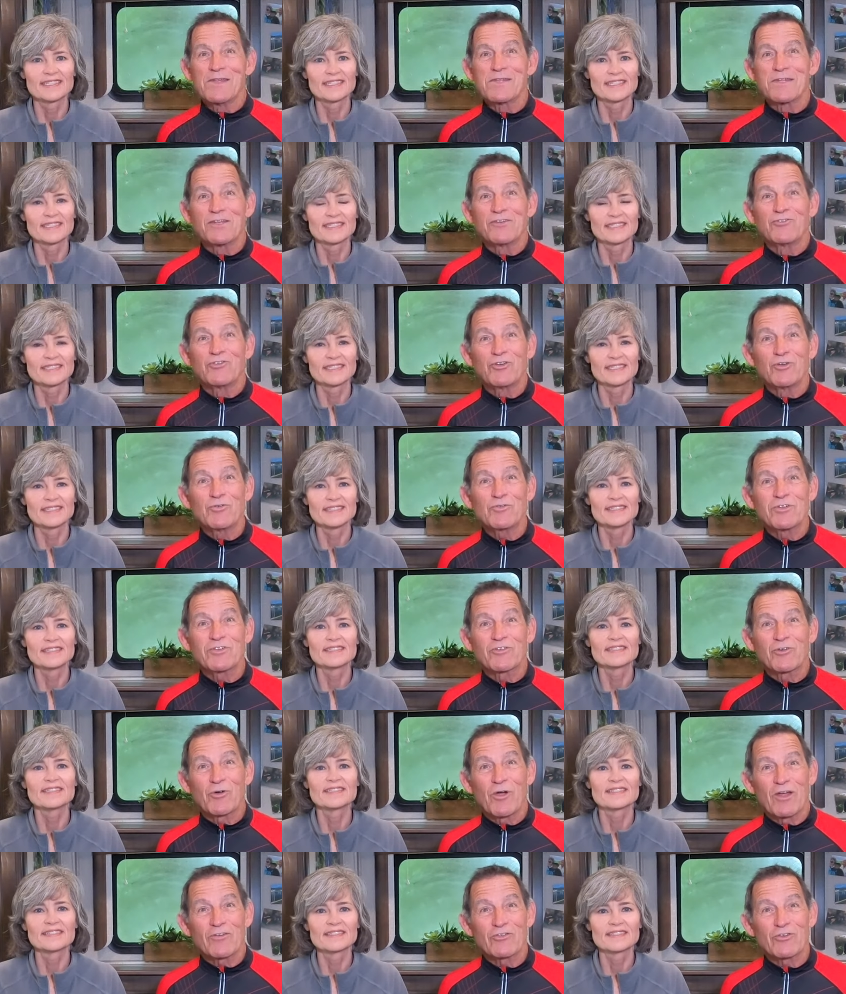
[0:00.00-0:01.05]
Speaker 1: Is the
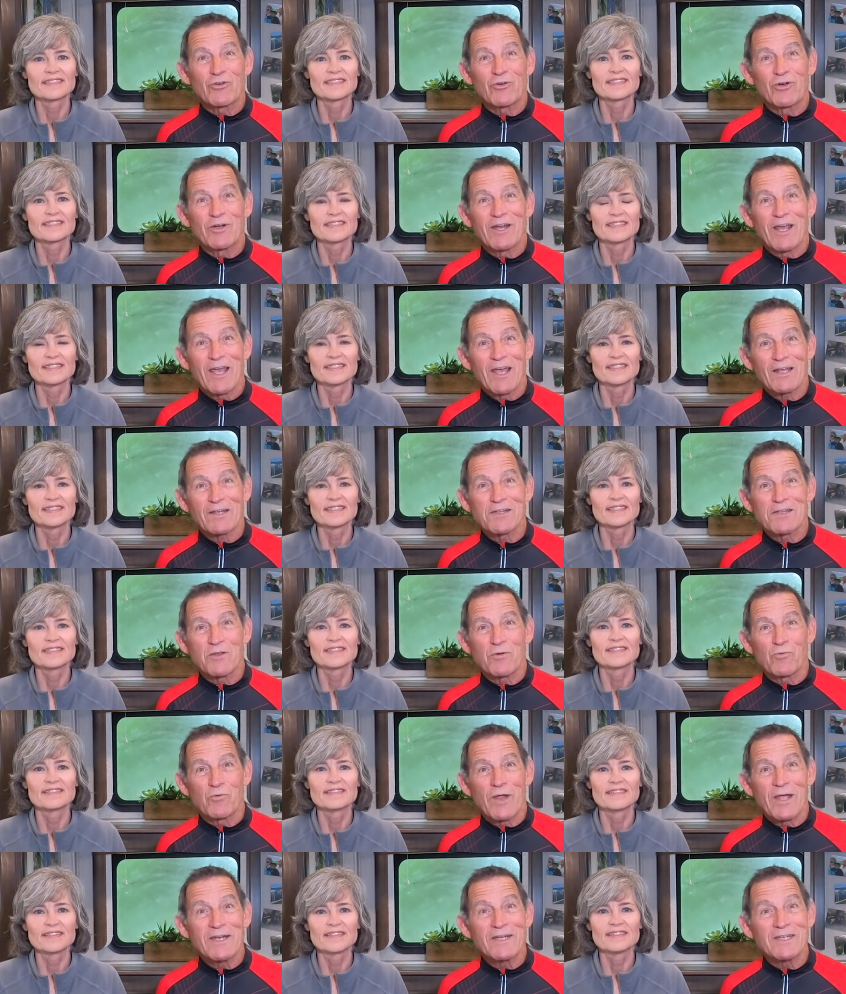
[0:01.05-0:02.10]
Juiced CrossCurrent
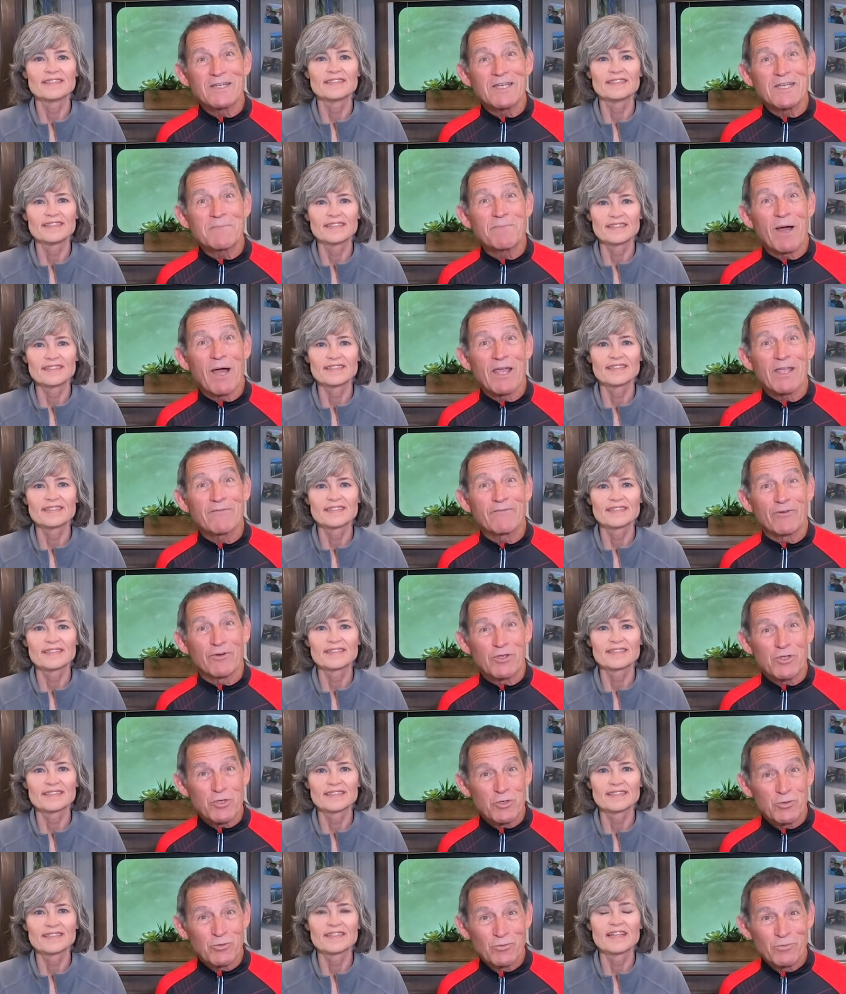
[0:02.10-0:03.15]
X the right e-bike
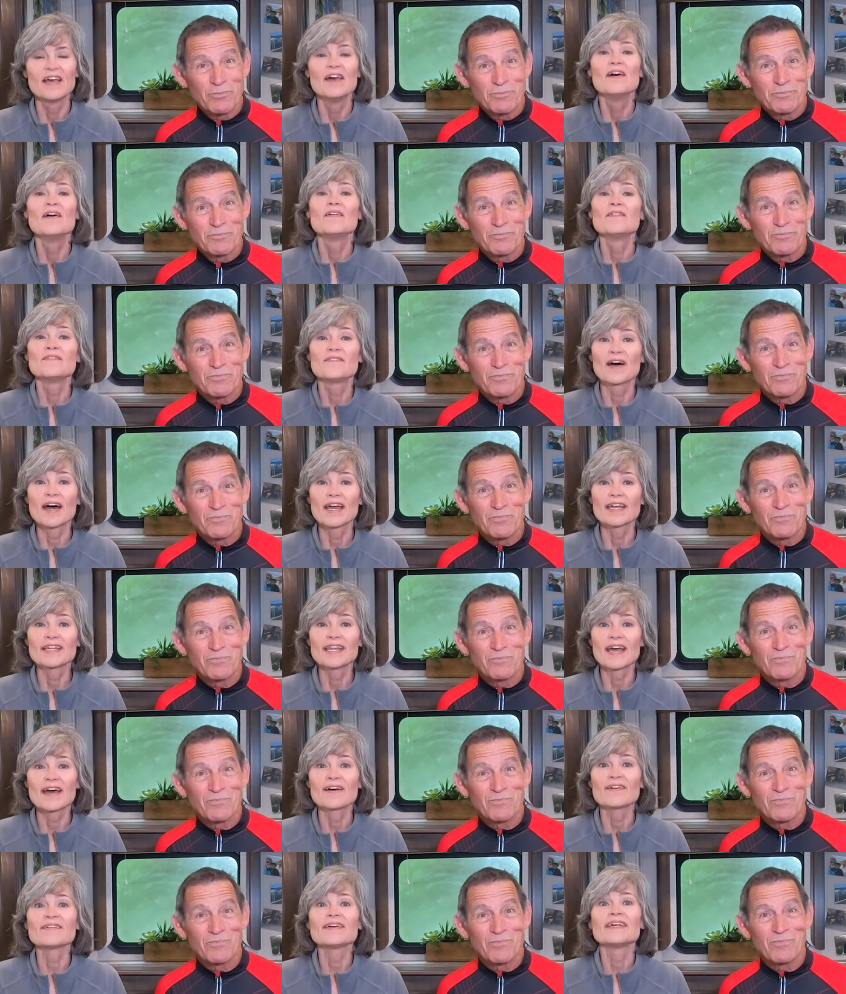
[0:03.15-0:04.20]
for you?
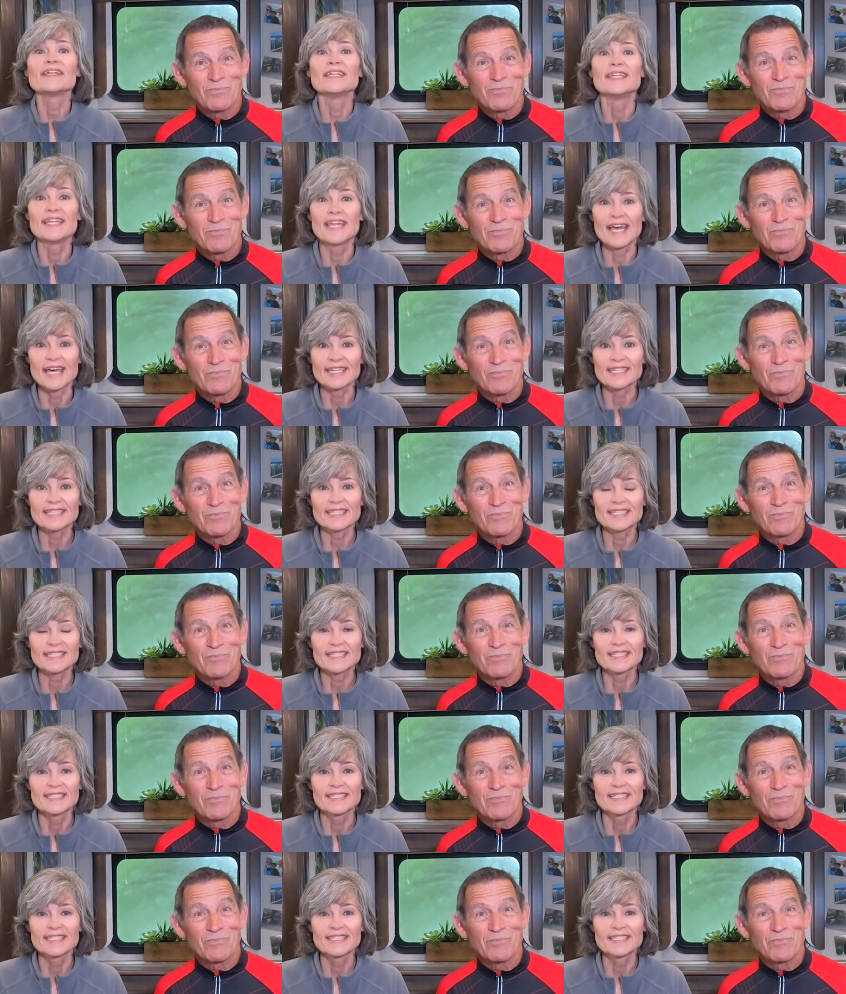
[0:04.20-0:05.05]
Speaker 2: Find out next.